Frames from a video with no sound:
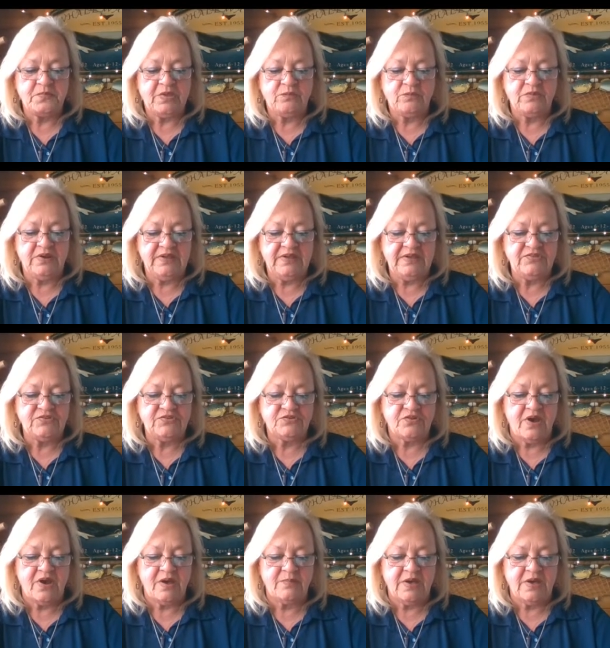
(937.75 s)
release,
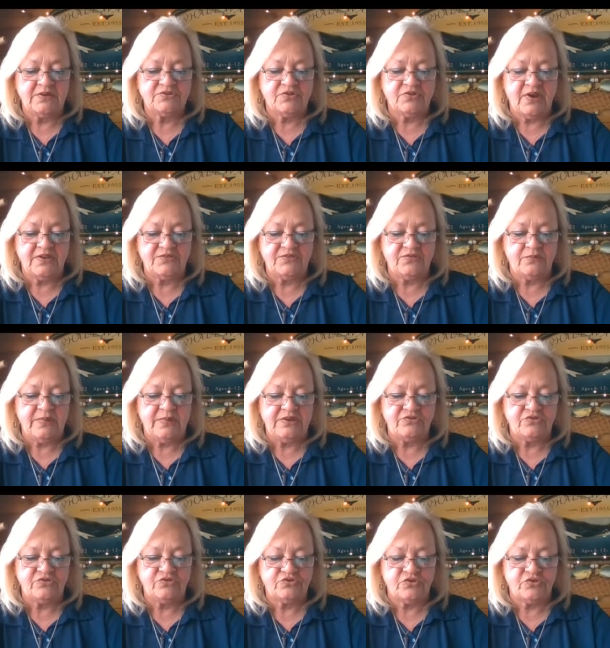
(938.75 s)
drama,
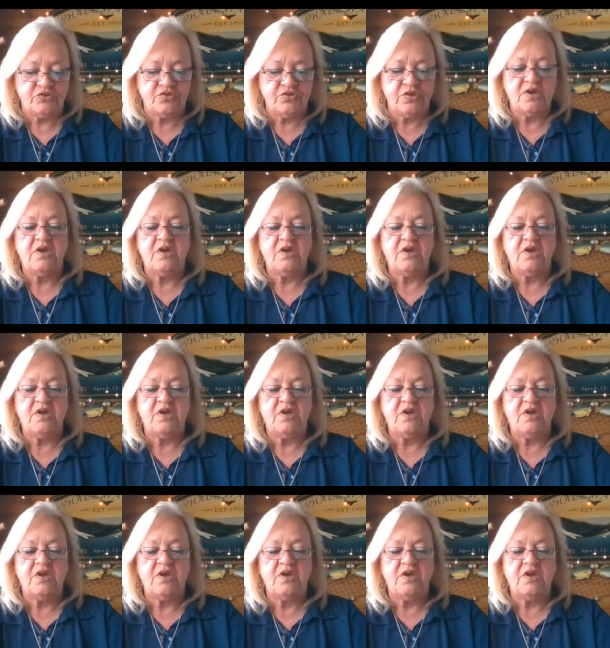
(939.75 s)
transformation, truth,